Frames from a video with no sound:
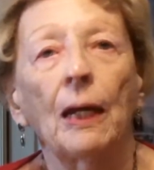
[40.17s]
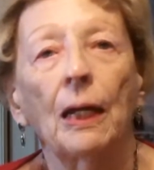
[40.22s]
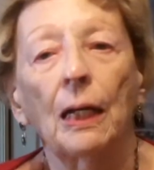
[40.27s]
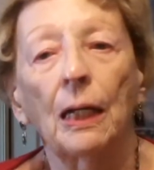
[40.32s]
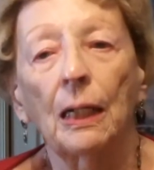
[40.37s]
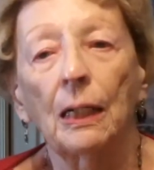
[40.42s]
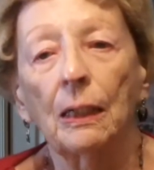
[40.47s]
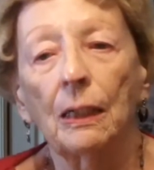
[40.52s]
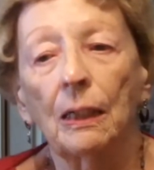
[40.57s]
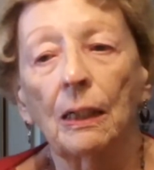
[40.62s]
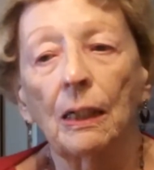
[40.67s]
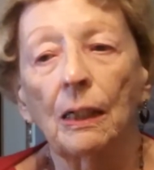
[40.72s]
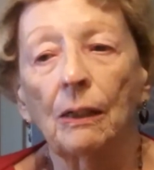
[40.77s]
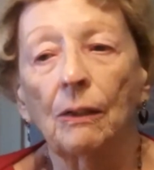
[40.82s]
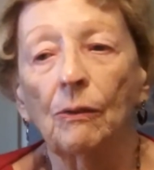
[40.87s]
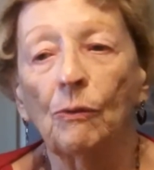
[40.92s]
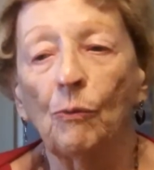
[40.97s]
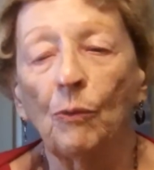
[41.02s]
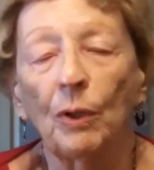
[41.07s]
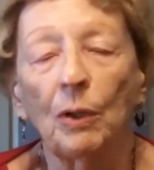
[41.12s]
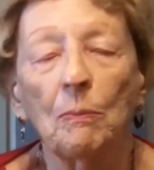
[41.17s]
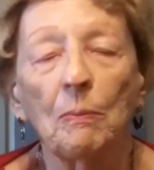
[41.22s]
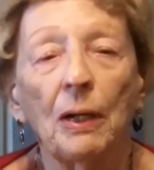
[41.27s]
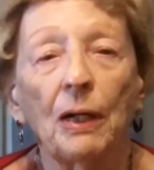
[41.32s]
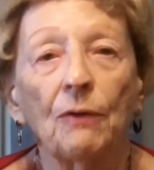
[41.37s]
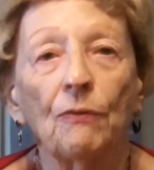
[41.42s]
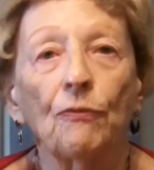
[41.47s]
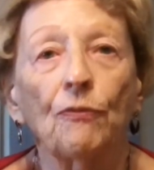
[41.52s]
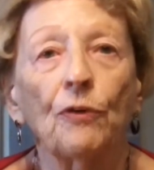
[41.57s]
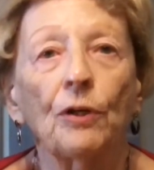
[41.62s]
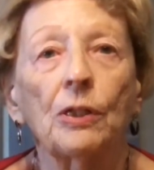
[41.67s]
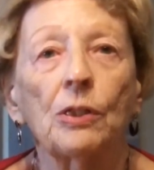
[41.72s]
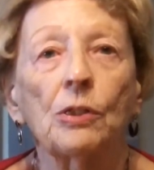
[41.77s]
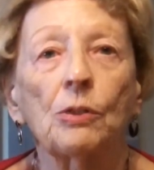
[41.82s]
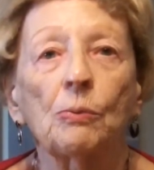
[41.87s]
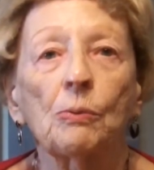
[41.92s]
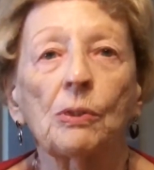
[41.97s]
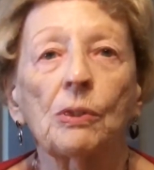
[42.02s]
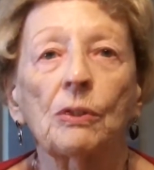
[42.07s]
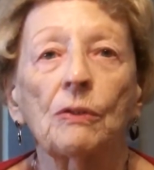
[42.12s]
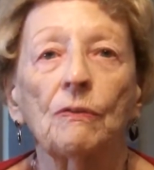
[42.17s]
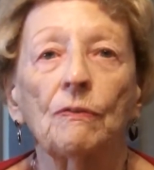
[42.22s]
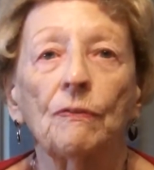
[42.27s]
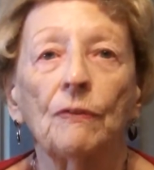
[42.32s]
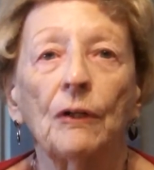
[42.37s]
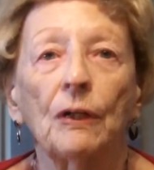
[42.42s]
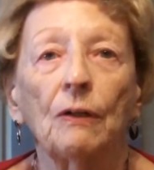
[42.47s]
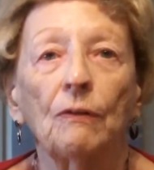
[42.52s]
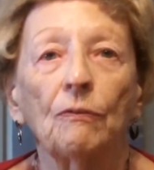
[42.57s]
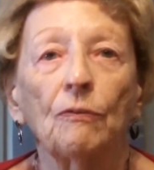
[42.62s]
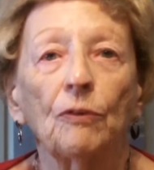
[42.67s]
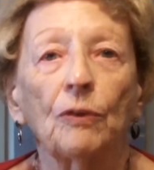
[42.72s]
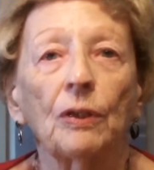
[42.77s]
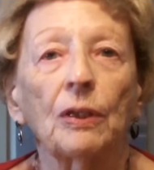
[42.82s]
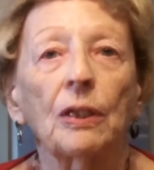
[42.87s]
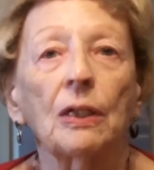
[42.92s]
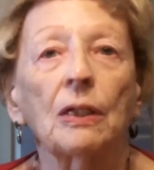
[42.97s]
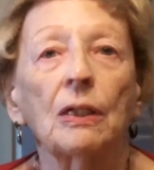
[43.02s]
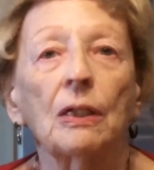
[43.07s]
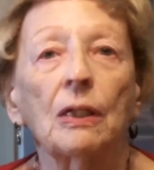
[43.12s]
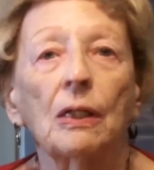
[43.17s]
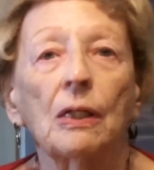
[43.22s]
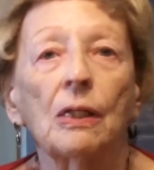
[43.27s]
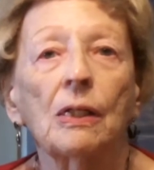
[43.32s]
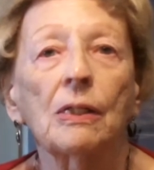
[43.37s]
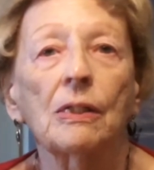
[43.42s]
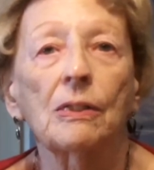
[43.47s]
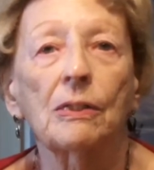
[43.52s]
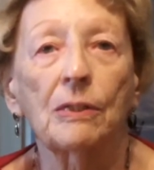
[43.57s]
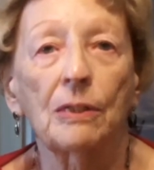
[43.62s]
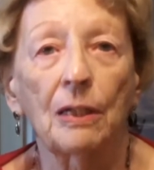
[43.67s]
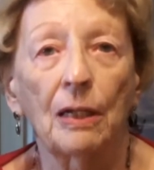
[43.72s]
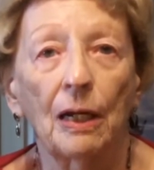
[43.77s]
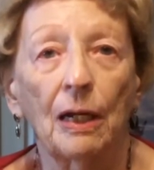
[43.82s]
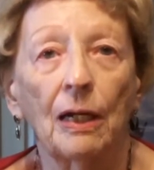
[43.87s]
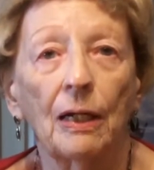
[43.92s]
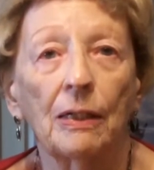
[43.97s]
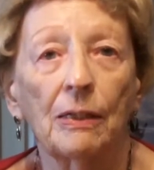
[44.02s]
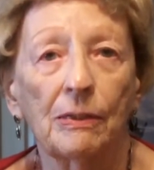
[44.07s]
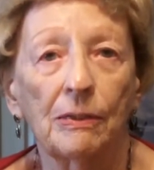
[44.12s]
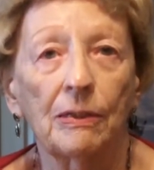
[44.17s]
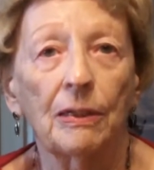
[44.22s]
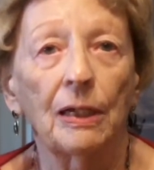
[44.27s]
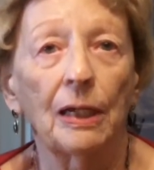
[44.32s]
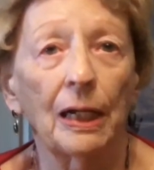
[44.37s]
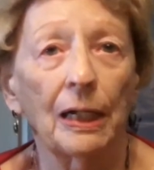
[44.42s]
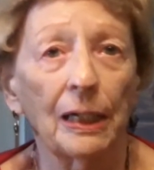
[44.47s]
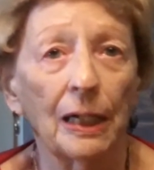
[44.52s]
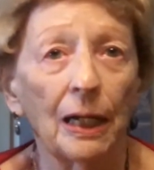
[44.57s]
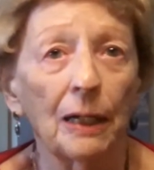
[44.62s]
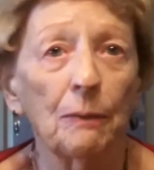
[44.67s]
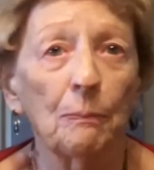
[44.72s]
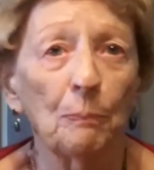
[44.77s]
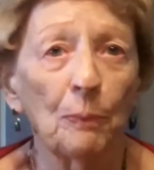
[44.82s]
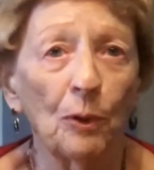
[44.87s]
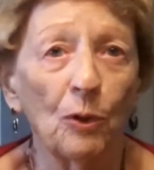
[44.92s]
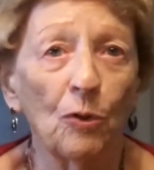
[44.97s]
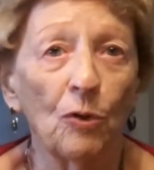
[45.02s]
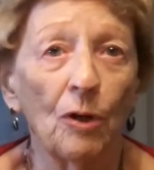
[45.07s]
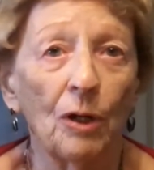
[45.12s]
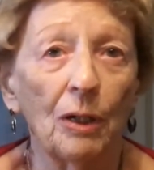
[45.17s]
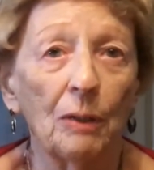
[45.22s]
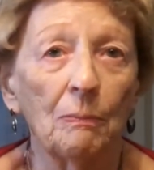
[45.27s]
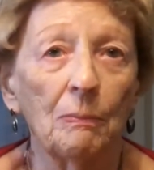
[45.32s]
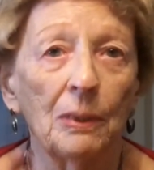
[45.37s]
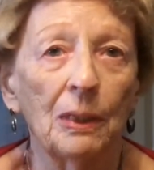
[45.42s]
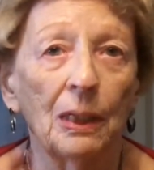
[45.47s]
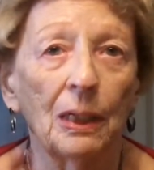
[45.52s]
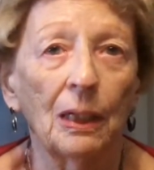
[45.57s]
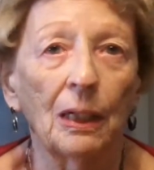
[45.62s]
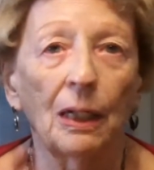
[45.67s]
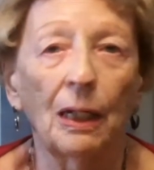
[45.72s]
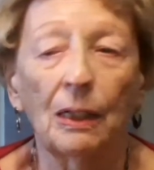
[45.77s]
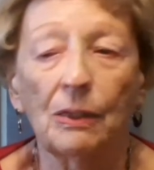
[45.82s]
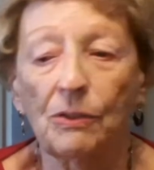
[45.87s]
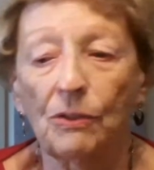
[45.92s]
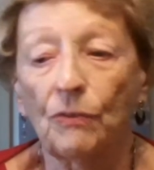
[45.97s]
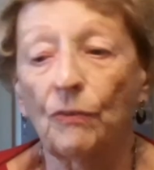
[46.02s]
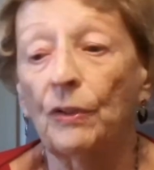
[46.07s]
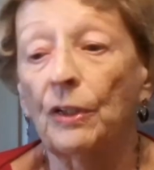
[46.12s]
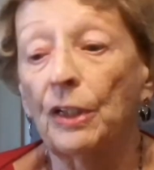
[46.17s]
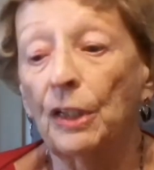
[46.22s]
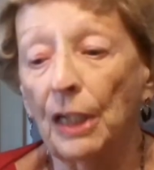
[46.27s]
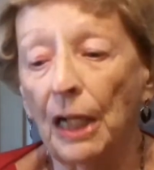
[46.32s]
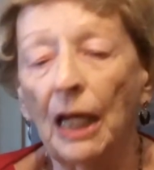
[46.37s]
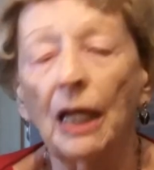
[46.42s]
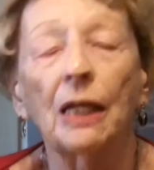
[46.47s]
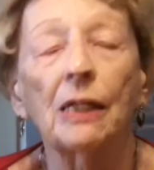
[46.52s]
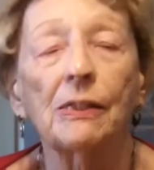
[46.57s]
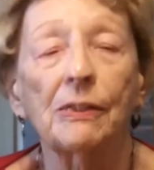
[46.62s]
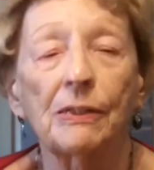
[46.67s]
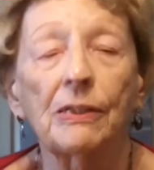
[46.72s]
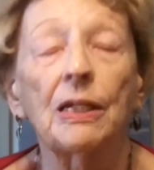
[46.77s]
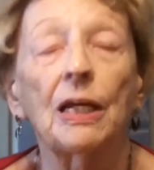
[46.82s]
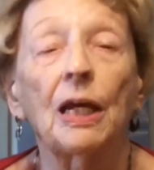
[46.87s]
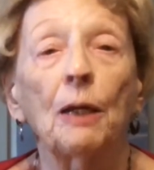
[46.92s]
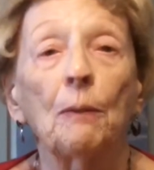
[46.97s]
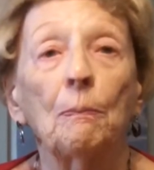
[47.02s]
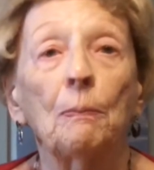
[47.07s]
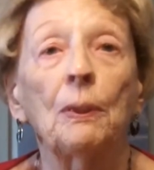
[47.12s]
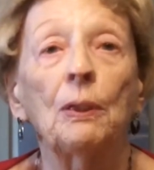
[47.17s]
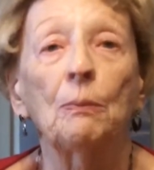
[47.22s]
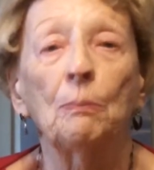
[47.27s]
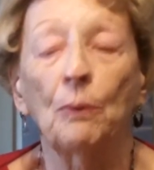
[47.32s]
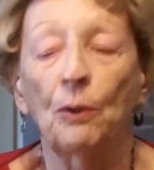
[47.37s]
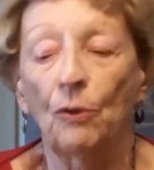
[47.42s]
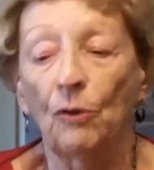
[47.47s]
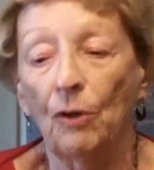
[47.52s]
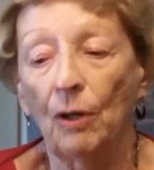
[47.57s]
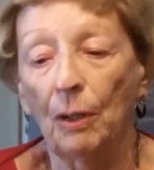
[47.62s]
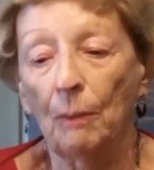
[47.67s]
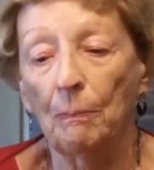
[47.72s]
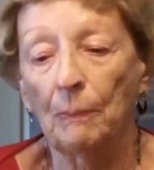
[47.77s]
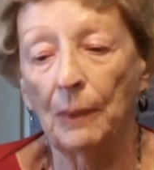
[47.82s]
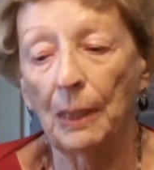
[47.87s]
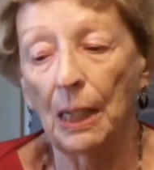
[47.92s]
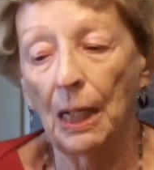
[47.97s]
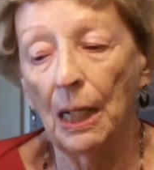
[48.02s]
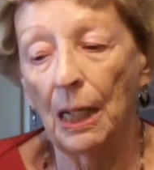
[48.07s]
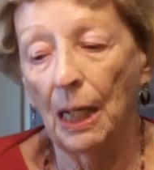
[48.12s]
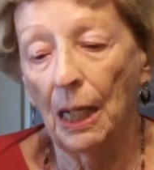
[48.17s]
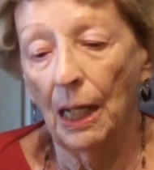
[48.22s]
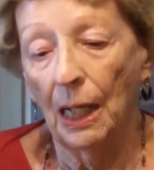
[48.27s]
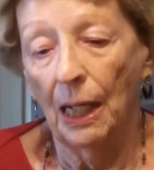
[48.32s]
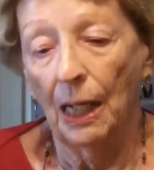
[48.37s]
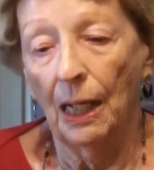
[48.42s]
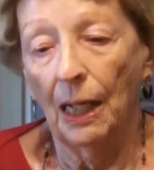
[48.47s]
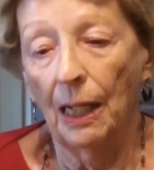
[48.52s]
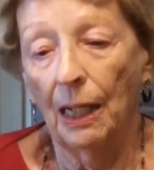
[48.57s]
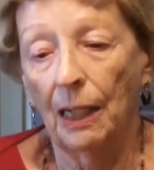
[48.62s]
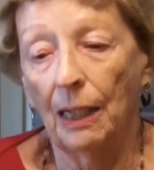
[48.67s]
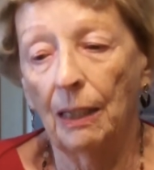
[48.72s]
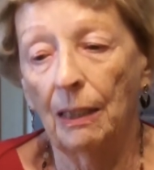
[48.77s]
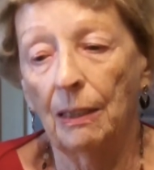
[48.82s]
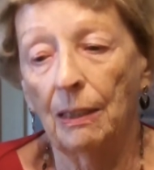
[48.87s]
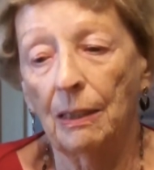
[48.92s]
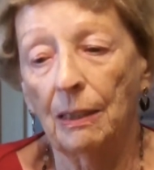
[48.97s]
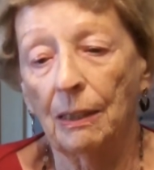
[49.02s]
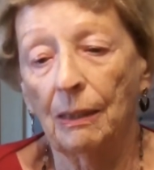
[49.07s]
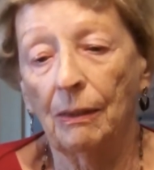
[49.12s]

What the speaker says: and one of my friends was involved with the CAA program, CAP program, and